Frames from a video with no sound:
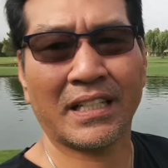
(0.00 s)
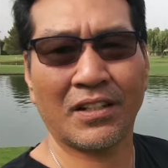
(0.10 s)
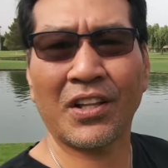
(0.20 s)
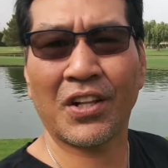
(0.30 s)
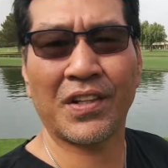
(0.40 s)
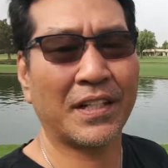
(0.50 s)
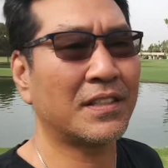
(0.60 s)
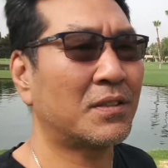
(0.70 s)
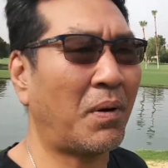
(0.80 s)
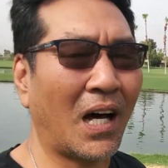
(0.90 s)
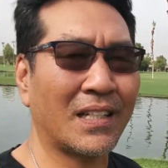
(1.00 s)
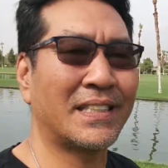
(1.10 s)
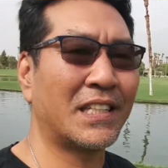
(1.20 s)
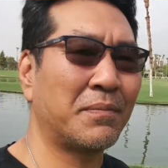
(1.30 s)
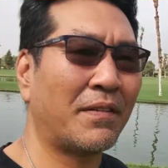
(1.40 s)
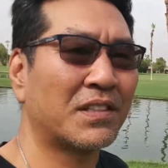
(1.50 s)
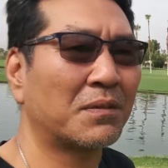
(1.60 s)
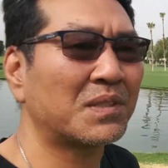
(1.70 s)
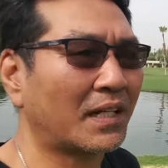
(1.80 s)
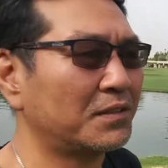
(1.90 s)
and other things politics maybe
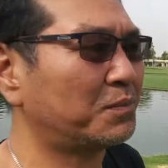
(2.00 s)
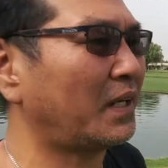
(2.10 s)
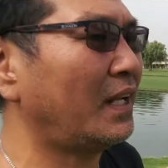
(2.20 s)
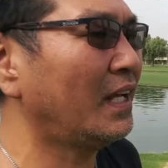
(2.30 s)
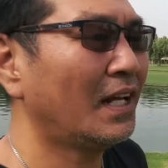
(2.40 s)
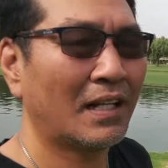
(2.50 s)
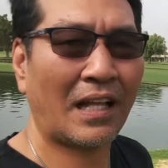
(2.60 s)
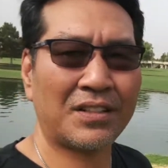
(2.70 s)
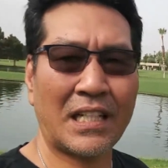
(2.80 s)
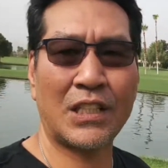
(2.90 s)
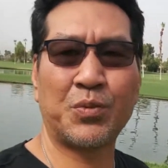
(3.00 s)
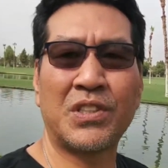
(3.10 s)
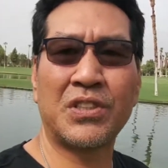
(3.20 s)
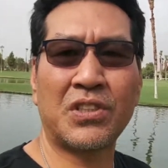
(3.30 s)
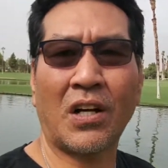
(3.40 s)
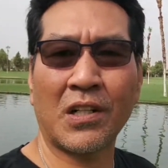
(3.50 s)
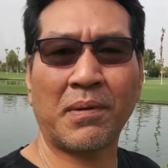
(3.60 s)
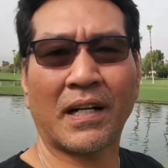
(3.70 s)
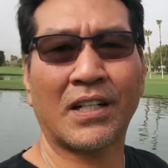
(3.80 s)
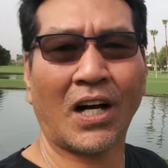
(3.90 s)
sometimes but a lot of times we just talk
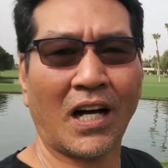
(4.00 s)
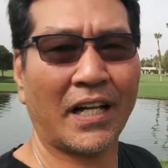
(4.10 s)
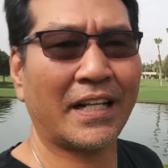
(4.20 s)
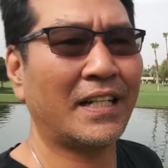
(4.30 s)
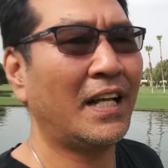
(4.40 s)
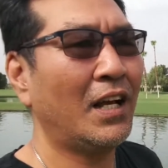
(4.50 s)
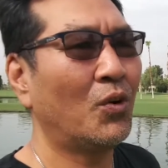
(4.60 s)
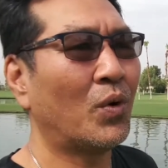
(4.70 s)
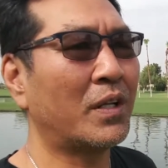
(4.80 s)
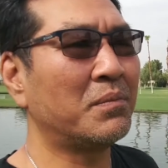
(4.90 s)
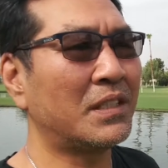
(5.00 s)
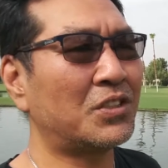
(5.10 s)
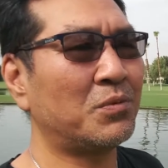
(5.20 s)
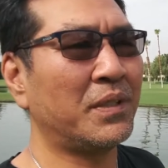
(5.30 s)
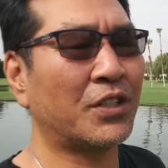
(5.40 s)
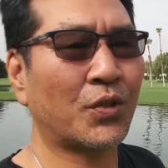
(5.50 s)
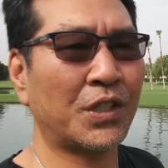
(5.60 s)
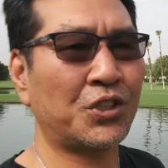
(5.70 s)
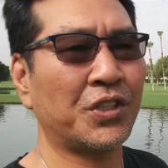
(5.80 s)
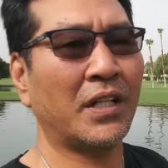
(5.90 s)
about god and what it means to be
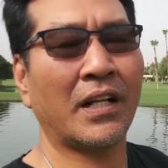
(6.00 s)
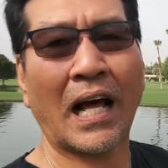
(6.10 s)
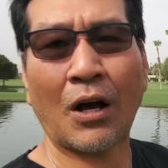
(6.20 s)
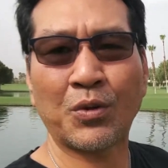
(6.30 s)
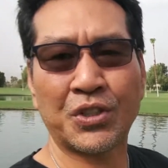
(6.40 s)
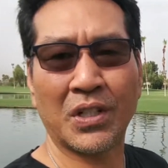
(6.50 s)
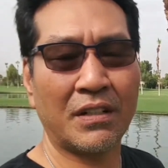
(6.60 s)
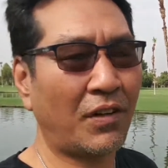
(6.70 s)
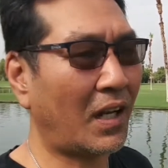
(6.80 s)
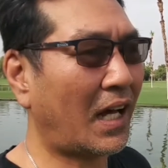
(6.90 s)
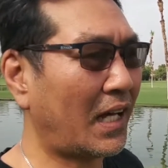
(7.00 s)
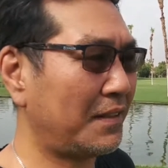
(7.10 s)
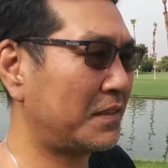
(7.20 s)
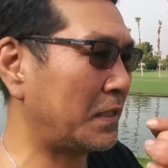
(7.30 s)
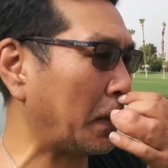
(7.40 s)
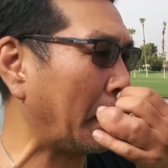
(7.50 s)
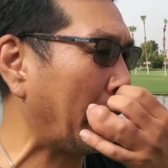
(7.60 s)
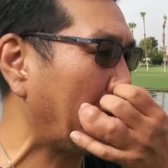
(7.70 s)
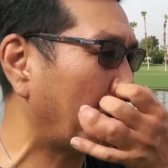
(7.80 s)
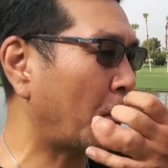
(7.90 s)
christian how we should live our lives and
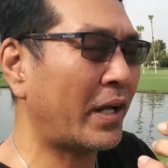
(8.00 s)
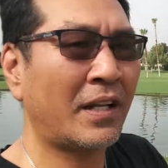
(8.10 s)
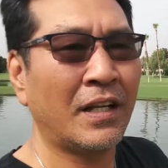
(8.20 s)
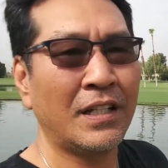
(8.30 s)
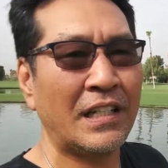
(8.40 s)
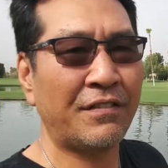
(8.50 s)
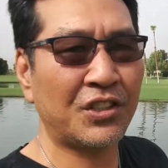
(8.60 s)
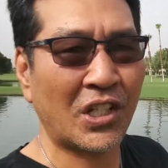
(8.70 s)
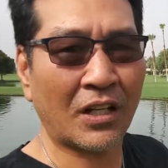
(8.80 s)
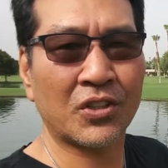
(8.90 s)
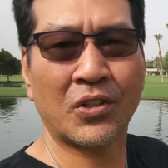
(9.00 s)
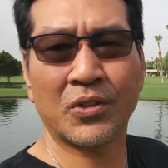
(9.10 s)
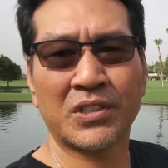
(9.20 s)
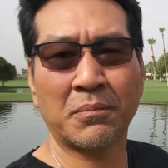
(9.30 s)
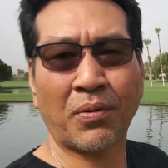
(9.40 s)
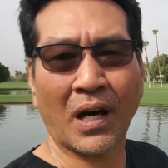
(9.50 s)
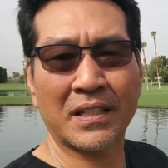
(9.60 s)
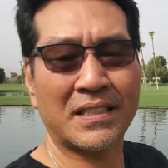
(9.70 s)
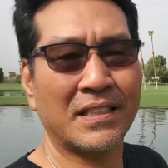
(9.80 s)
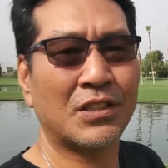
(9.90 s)
what evangelicals and
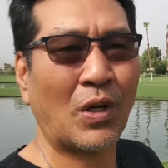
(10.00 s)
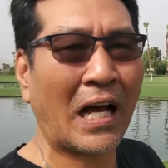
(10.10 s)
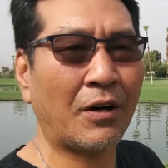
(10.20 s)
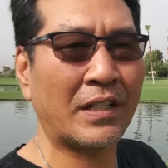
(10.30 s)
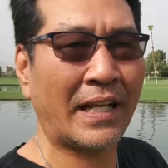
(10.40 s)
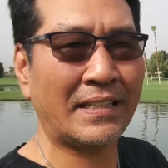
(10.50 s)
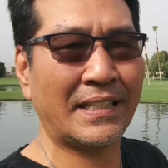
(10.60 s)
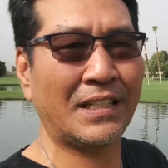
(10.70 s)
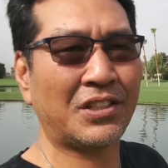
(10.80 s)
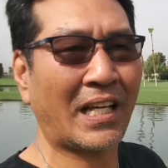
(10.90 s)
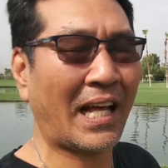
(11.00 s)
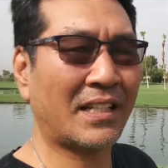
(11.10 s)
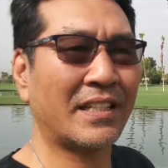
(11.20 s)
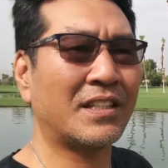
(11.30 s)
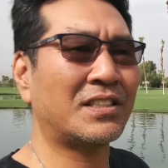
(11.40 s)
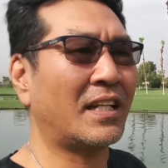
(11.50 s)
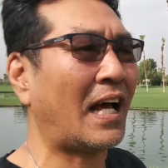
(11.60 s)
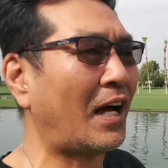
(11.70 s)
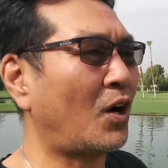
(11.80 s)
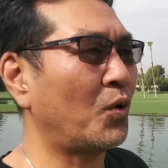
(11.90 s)
protestants how they teach catholics and
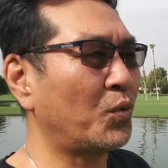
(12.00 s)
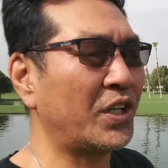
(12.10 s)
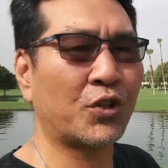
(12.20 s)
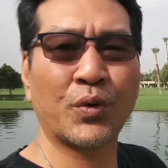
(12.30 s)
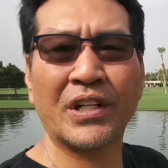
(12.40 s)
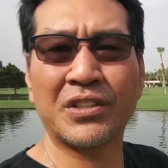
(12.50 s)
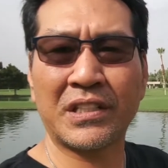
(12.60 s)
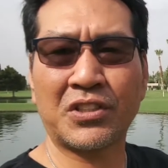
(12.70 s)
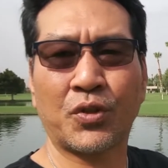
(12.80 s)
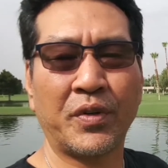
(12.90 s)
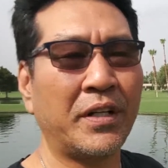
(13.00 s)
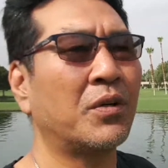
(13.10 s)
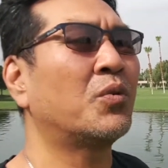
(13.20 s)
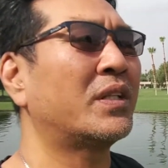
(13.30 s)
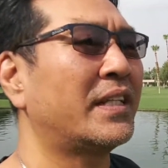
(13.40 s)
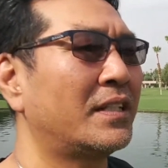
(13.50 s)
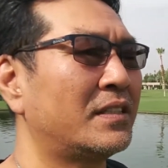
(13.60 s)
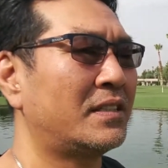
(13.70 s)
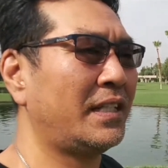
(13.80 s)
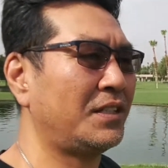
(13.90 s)
how we agree or disagree with what they
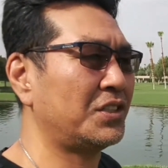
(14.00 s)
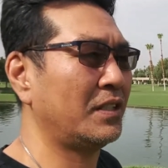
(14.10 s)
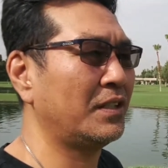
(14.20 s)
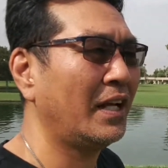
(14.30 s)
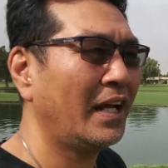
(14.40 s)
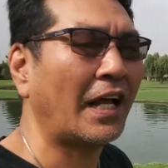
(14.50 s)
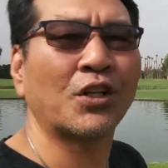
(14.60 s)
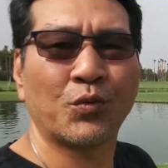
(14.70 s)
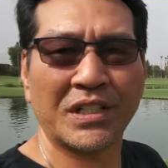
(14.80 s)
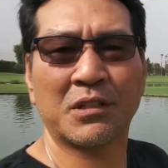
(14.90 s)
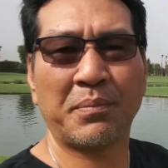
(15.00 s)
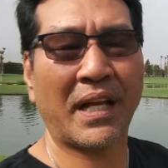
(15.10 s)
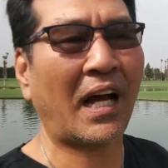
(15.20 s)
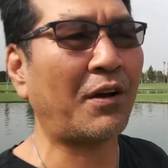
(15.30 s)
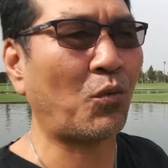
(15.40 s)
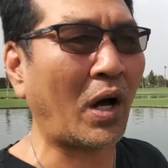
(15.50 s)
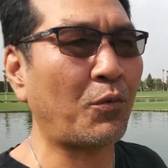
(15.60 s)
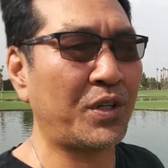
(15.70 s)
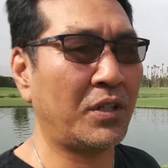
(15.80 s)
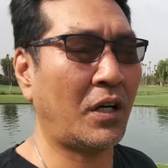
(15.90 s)
teach and and the reason behind why
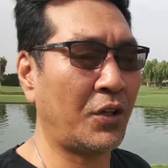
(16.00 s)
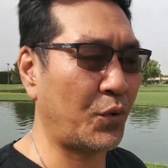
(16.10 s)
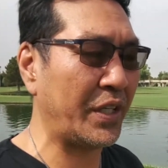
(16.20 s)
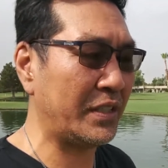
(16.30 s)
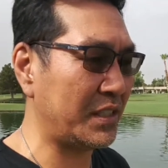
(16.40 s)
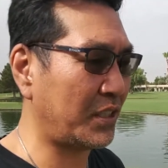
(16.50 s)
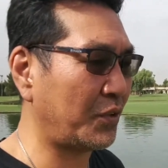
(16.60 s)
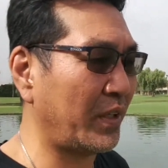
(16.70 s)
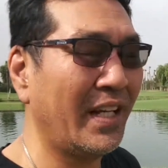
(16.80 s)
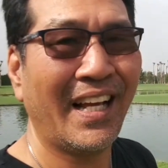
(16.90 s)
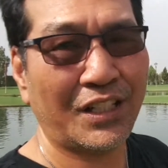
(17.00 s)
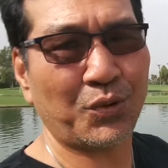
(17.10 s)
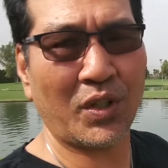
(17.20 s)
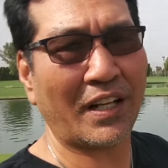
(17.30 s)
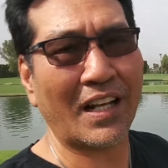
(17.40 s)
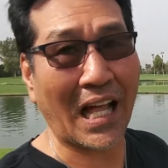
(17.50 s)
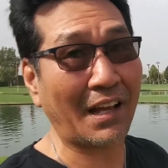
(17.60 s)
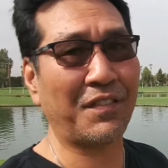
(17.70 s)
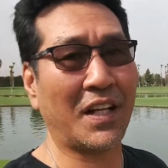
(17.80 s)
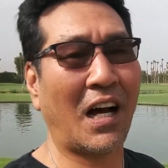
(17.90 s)
we agree and disagree it's really a
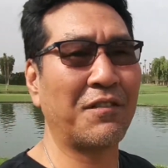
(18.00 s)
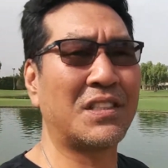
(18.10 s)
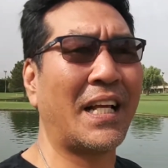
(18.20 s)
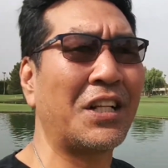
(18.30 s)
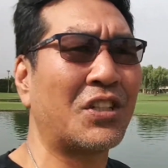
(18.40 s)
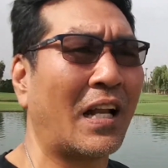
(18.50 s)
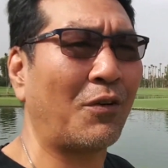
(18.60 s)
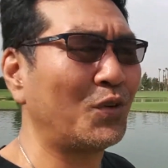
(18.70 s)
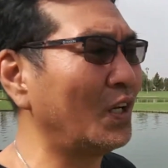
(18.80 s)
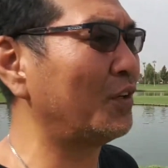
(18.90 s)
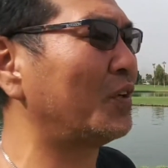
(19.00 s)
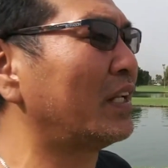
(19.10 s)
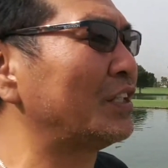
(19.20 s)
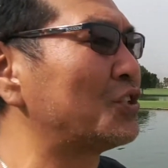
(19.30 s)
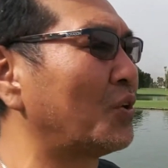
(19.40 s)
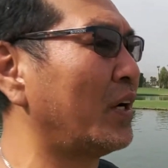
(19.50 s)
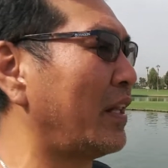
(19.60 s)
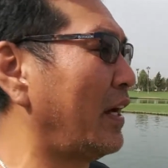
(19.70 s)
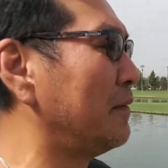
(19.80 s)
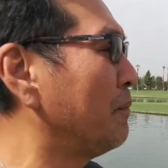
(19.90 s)
lively conversation i really really enjoy that